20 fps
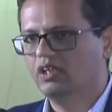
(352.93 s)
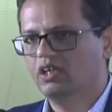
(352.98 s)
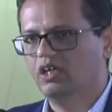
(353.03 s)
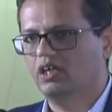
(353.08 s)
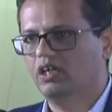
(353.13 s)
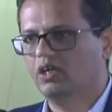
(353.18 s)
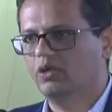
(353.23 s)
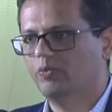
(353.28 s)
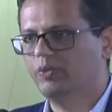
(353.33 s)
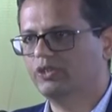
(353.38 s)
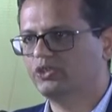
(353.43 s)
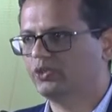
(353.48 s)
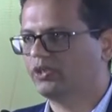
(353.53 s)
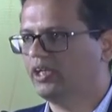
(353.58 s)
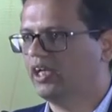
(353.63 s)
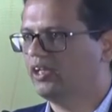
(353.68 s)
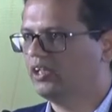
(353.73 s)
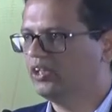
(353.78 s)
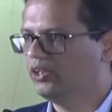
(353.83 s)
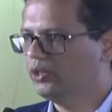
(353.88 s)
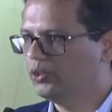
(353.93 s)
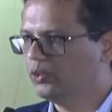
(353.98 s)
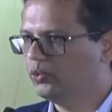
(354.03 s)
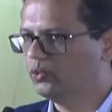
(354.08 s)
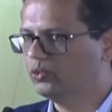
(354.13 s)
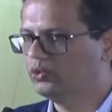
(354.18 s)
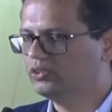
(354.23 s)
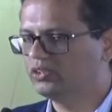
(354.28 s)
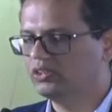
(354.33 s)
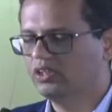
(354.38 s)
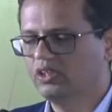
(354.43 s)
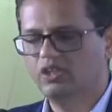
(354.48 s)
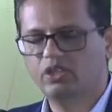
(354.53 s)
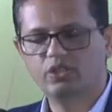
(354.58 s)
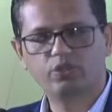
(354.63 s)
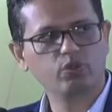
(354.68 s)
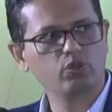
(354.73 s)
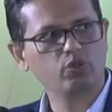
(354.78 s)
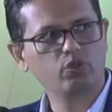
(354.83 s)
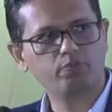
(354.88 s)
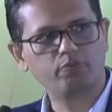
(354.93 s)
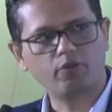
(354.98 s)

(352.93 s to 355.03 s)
uh, which you can use to